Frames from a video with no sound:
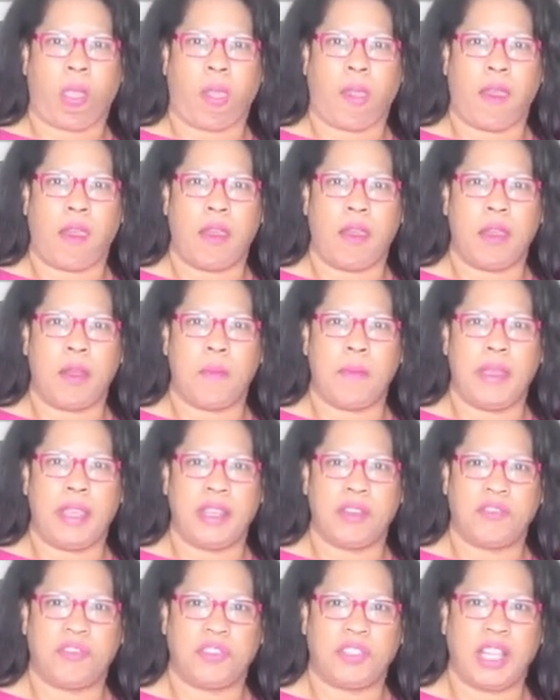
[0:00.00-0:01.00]

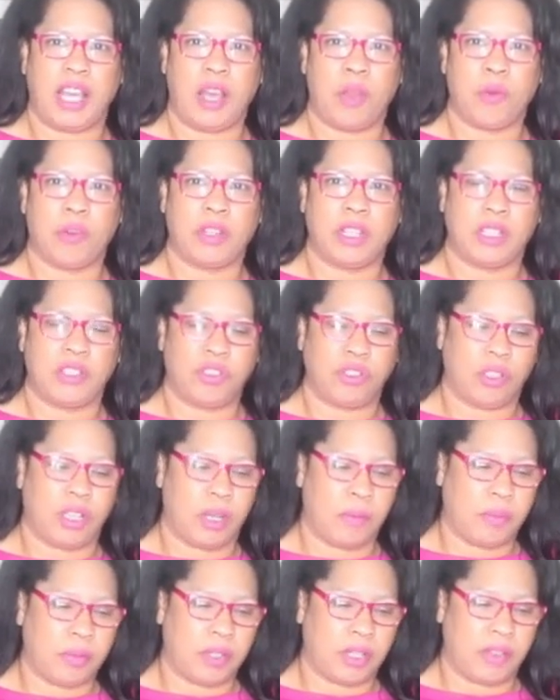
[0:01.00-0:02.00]
and flour that you're going
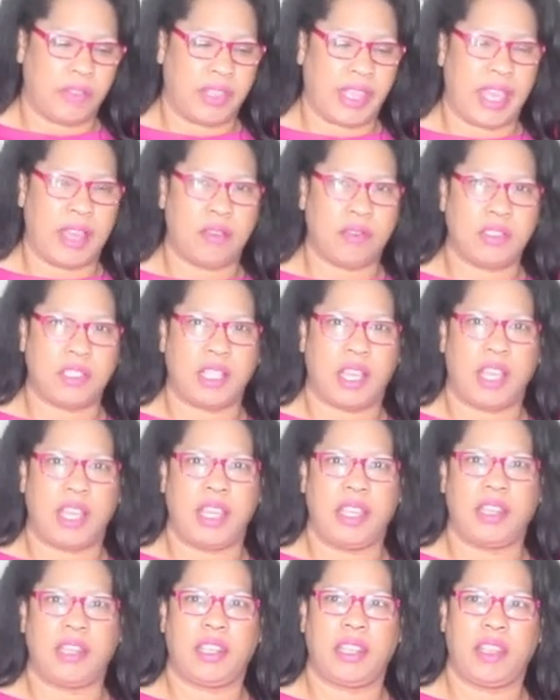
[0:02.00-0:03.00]
to put on the
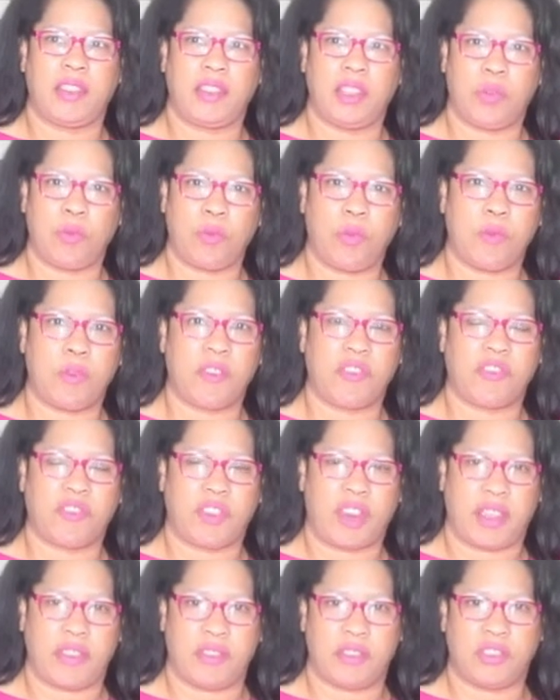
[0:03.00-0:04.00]
outside, and then we will
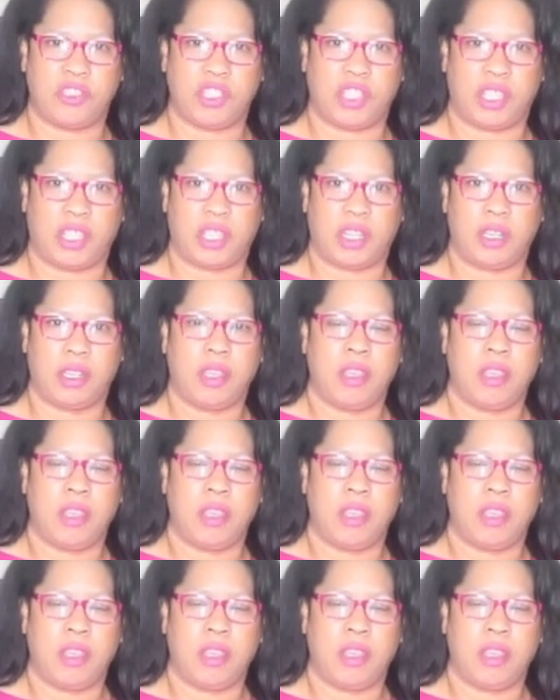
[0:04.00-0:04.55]
fry the chicken,